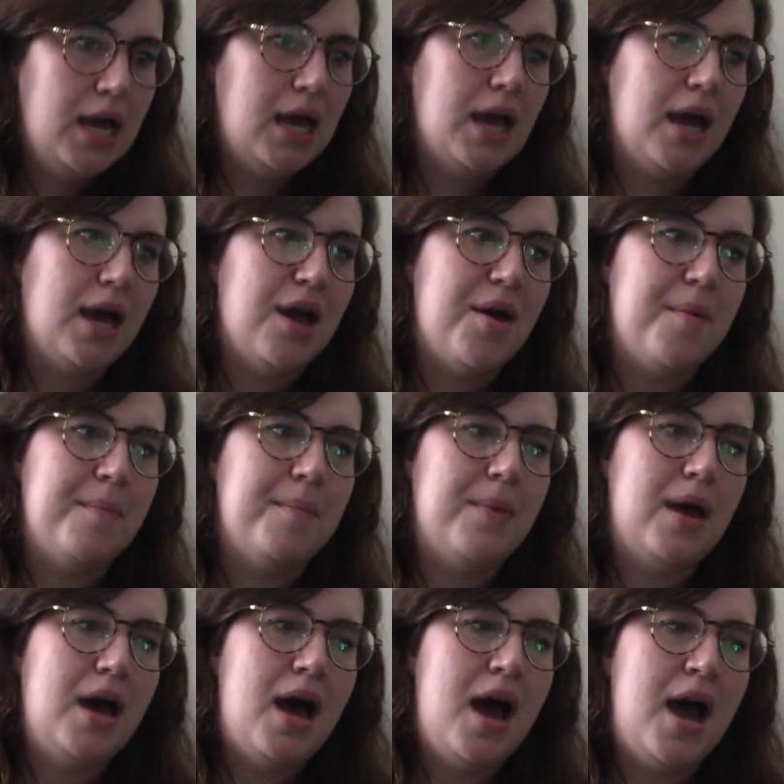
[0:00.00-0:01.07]

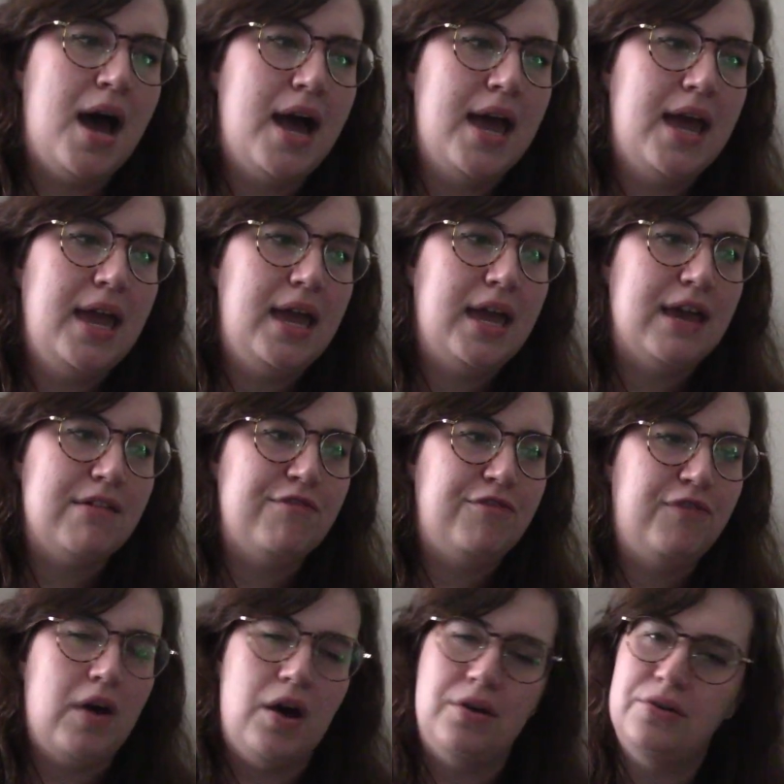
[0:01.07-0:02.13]
I have
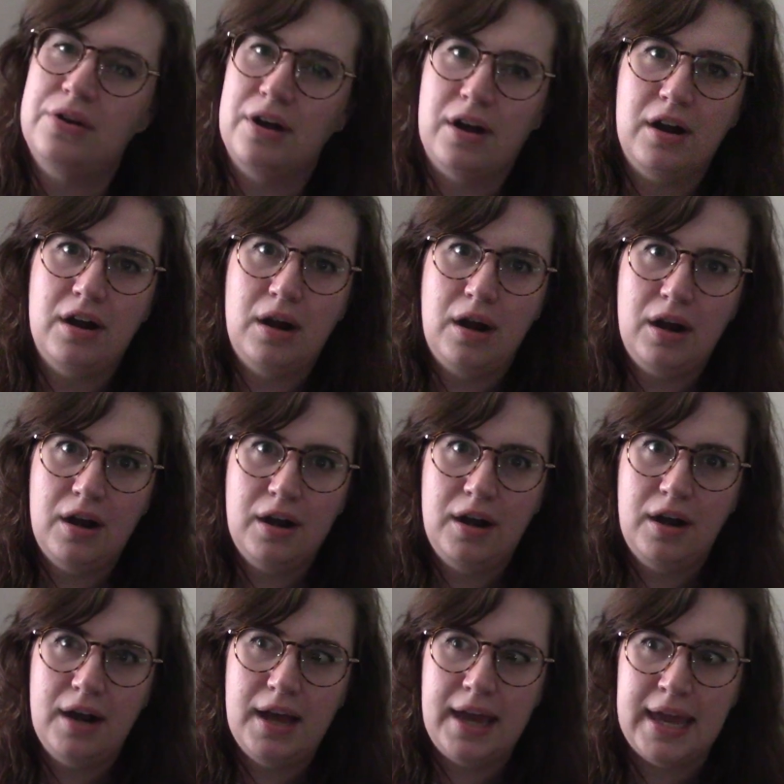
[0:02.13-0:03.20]
followed
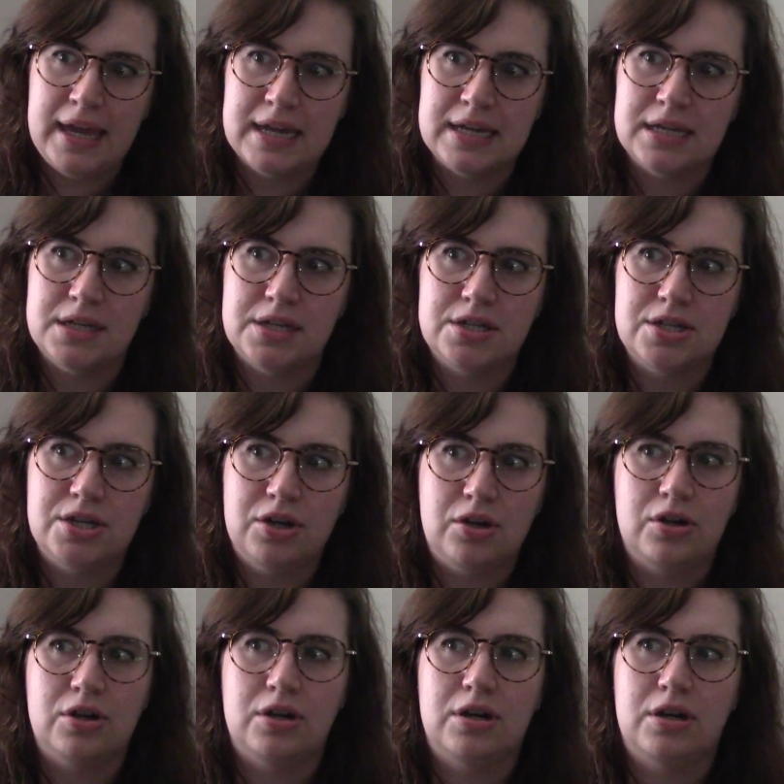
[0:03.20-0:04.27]
her and
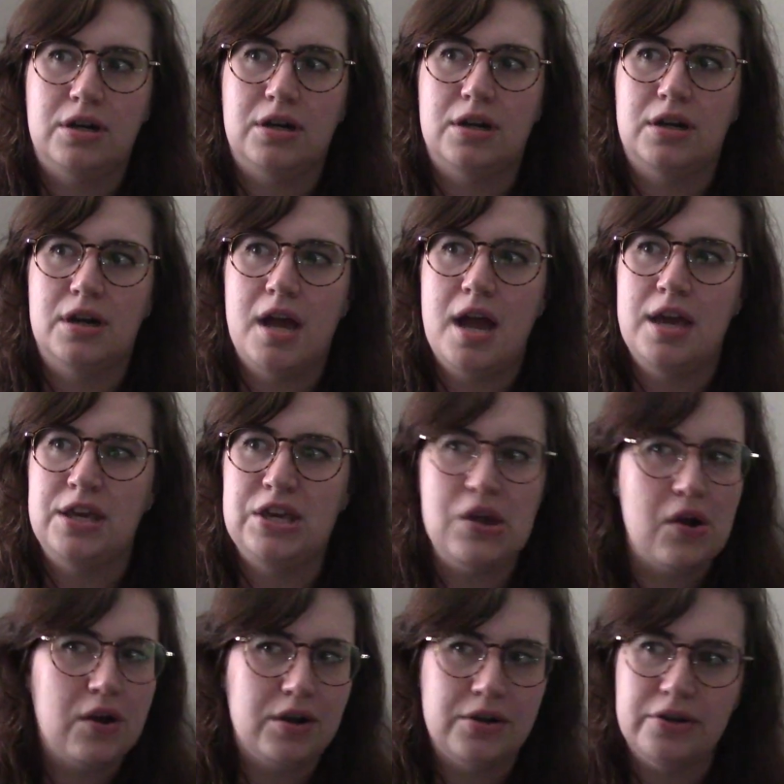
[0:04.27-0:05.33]
her
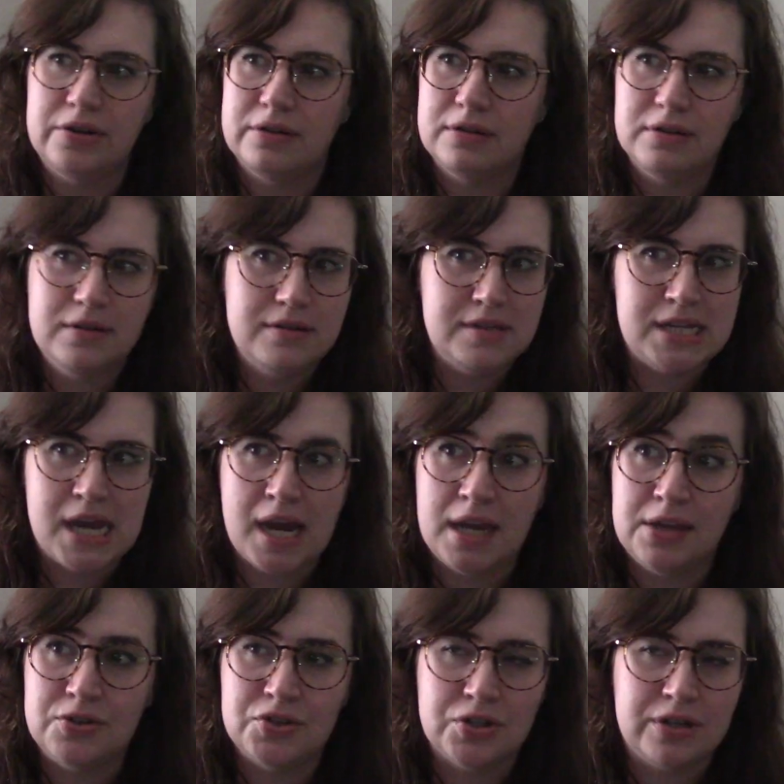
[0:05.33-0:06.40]
yarn
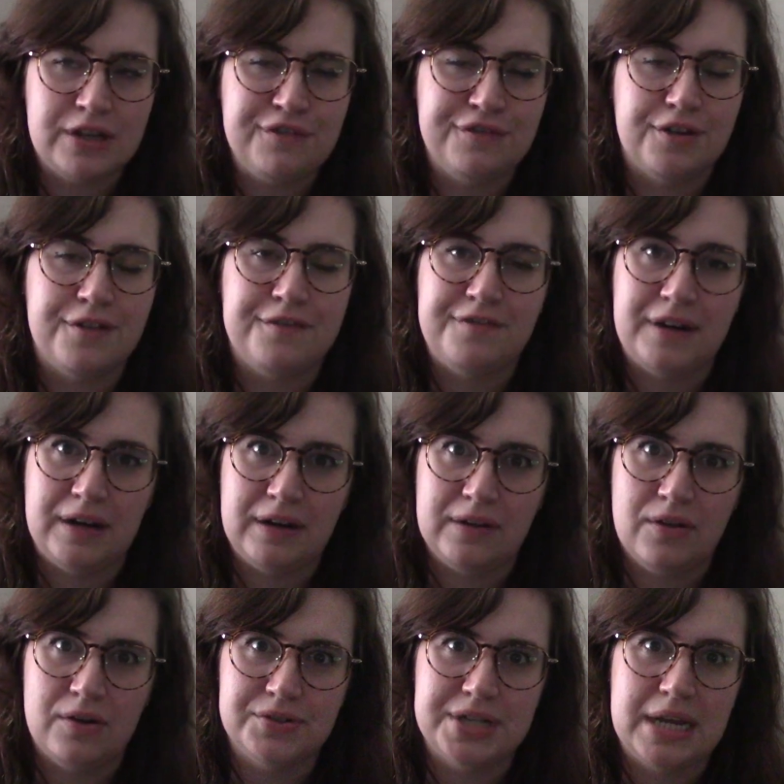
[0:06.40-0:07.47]
dyeing journey for a very
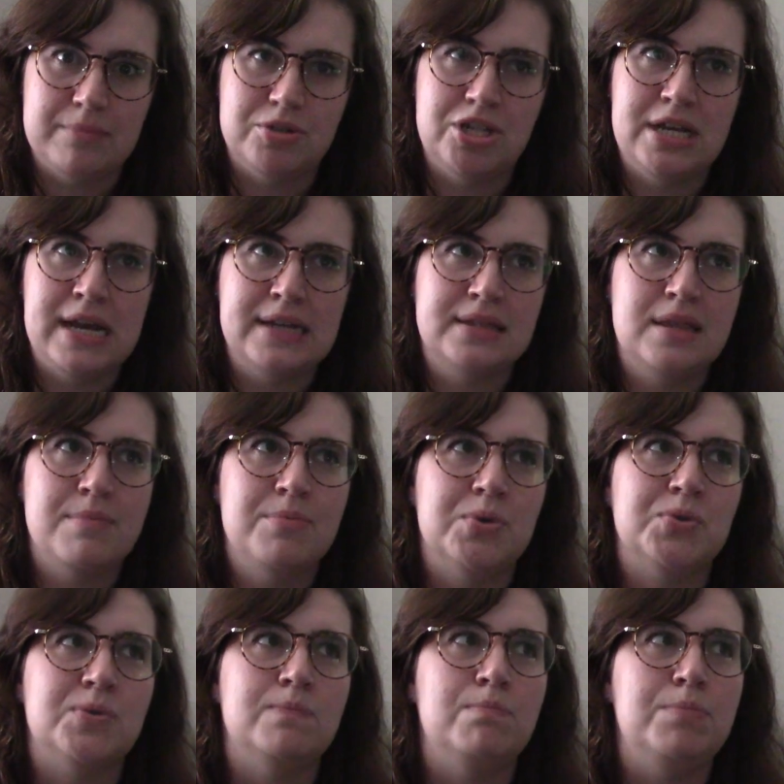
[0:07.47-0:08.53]
long time. She has the
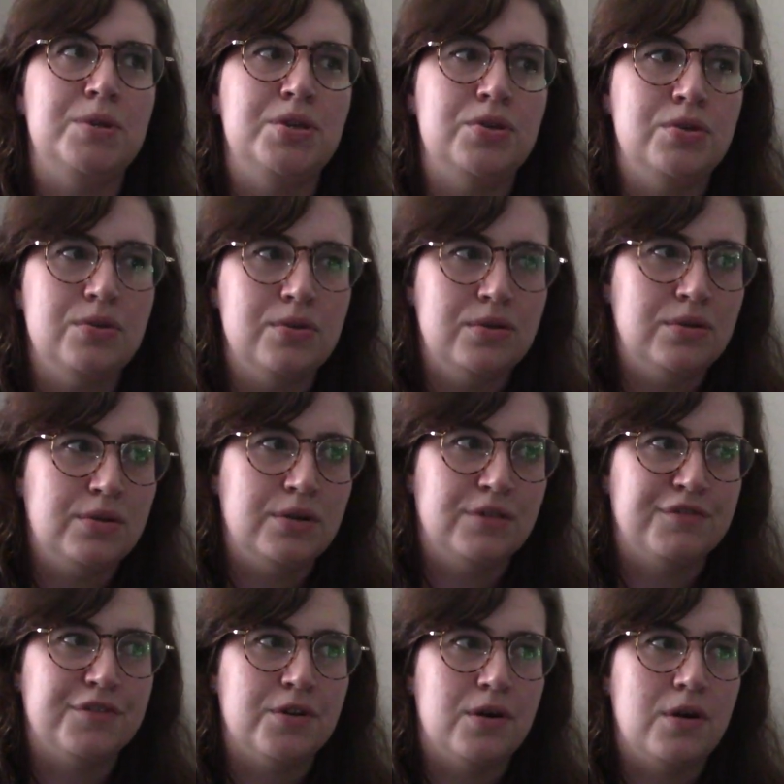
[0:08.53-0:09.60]
most
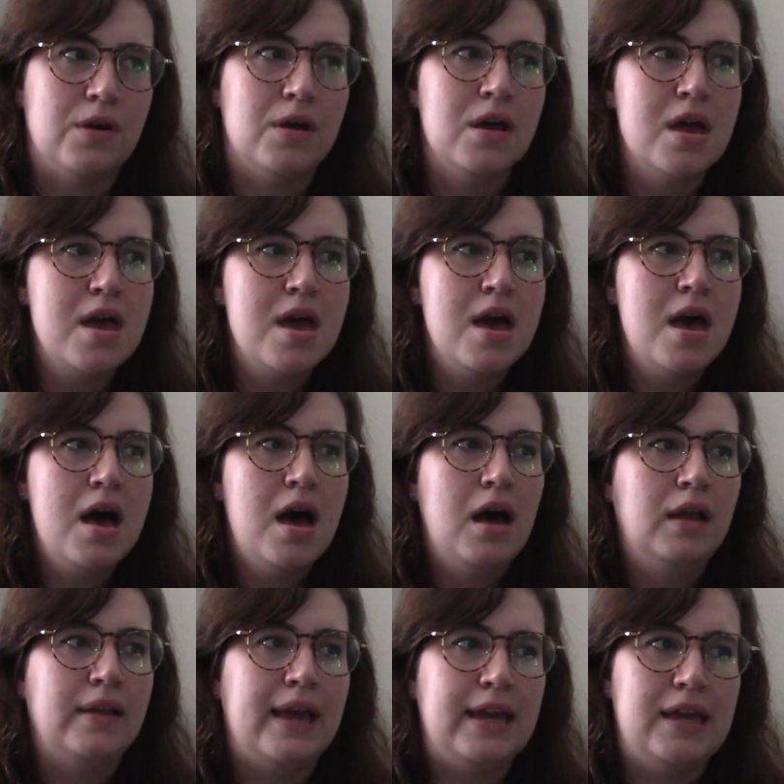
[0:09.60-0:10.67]
beautiful
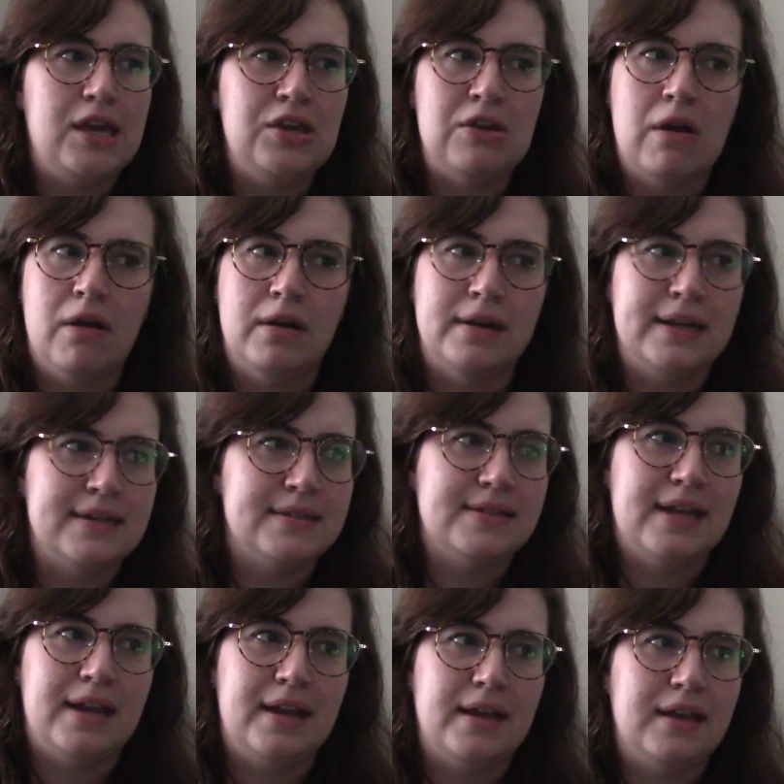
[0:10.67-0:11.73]
like yarn
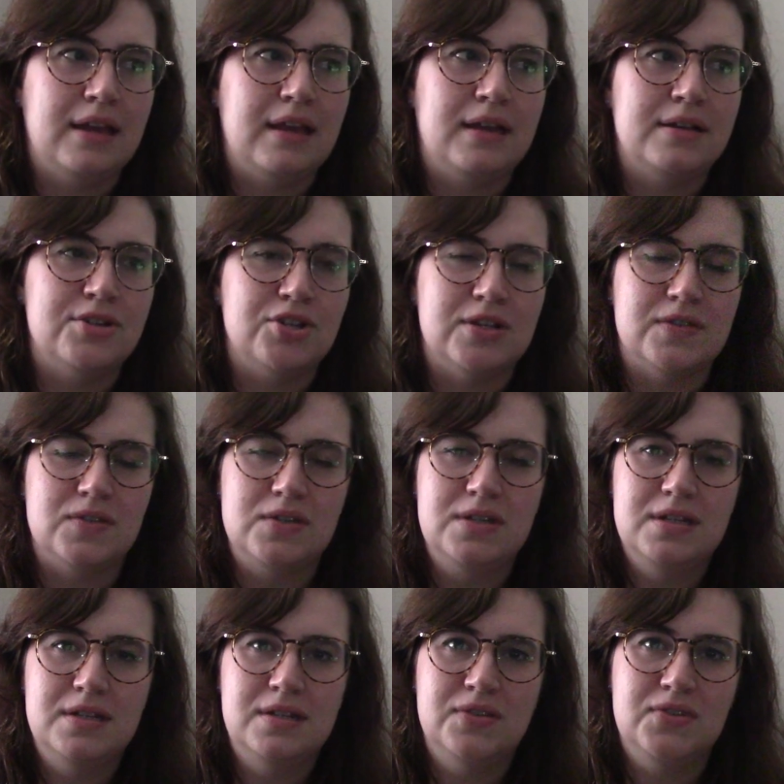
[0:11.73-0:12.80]
aesthetic and
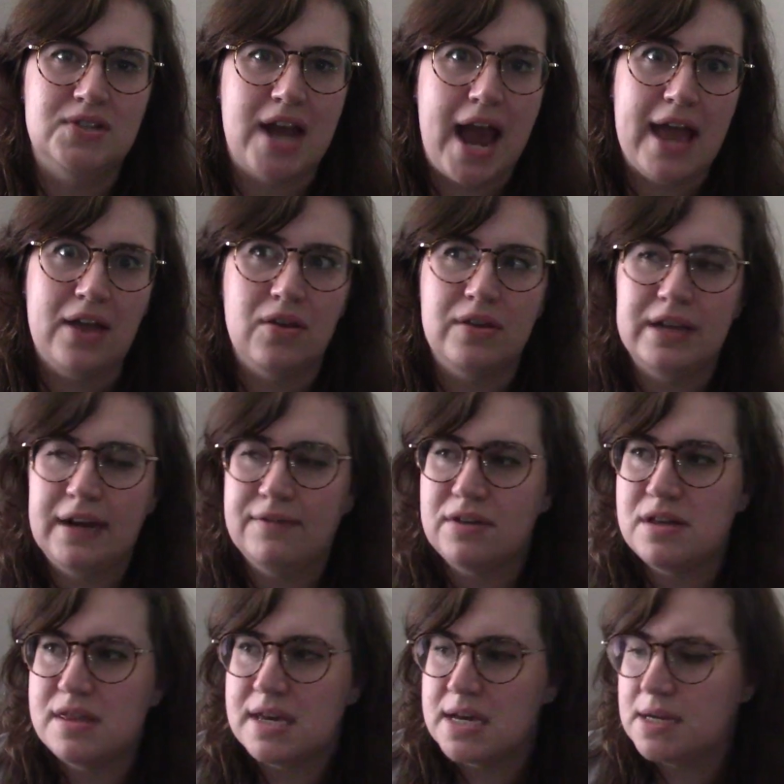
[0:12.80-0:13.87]
just style and
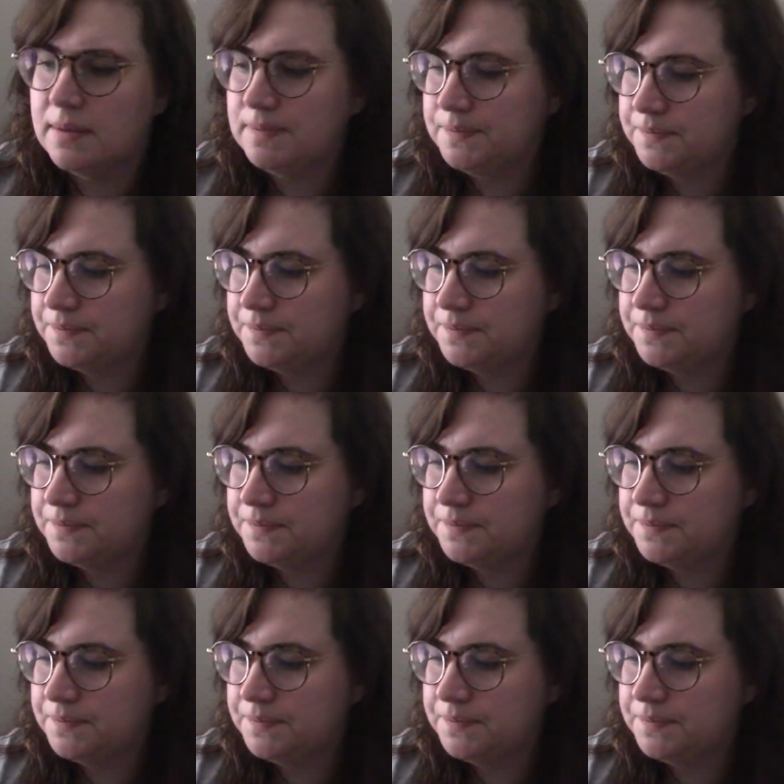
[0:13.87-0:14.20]
everything.